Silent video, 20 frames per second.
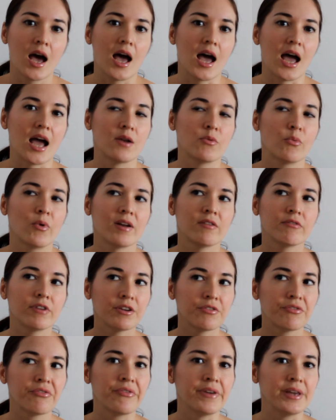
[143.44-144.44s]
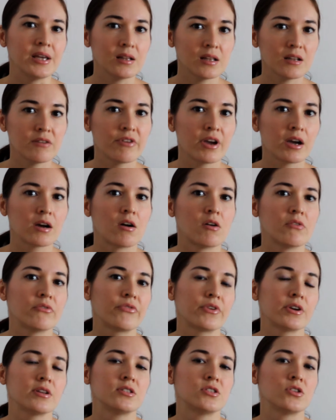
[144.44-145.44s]
and when they feel in their
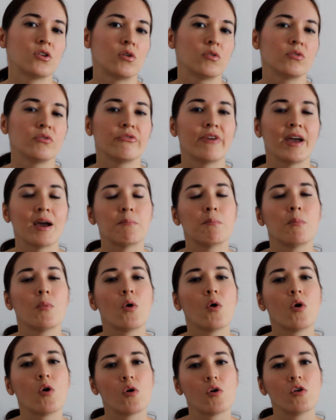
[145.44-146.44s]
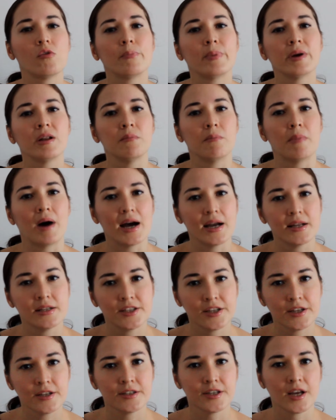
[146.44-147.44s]
comfort zone, they're more
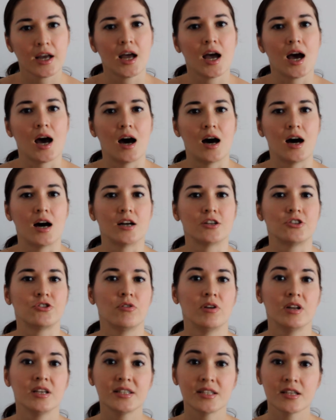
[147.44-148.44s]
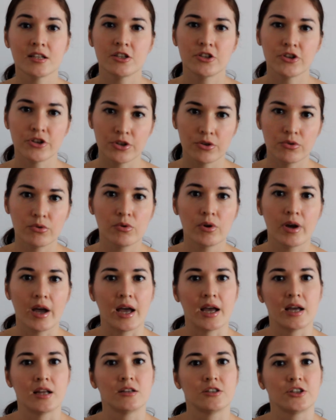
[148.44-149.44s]
open-minded to listen to you,
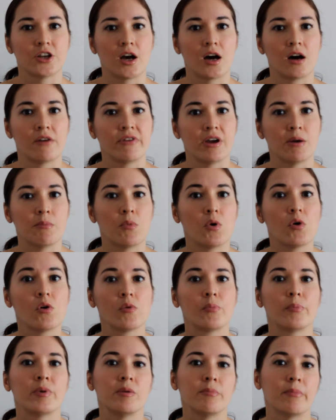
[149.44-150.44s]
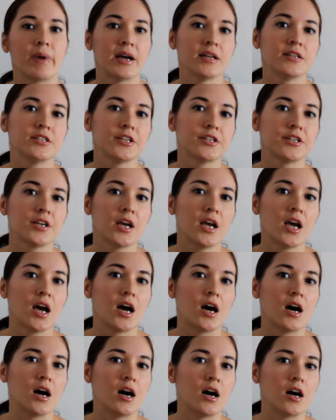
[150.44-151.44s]
and they're more open-minded
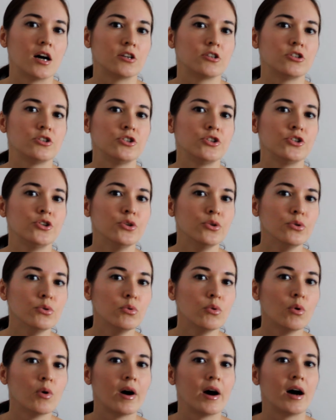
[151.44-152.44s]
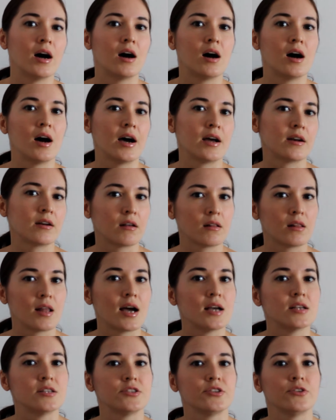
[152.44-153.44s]
to
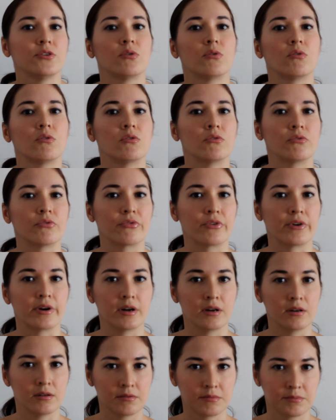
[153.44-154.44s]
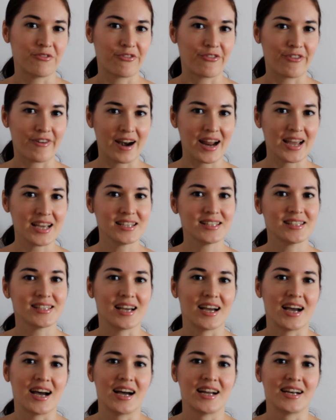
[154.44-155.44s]
analyze your offer. Phrase
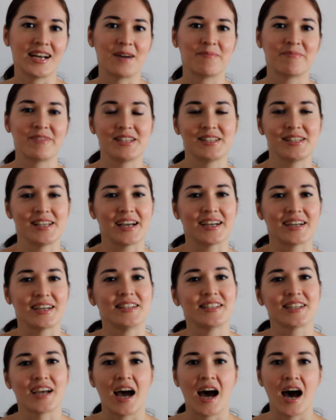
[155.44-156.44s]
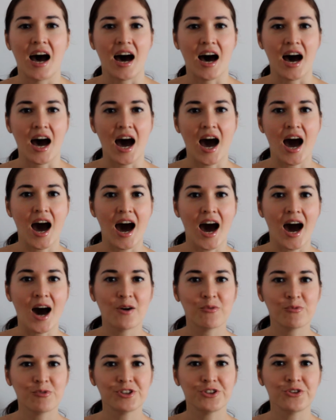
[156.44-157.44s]
number 2,
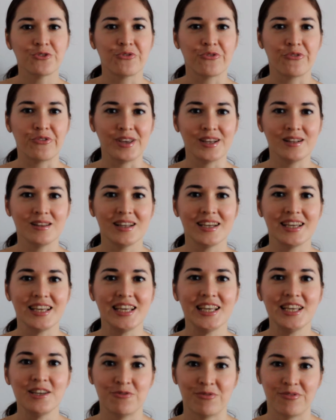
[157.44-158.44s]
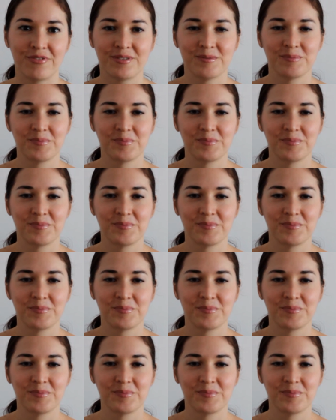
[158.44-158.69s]
how would you feel if?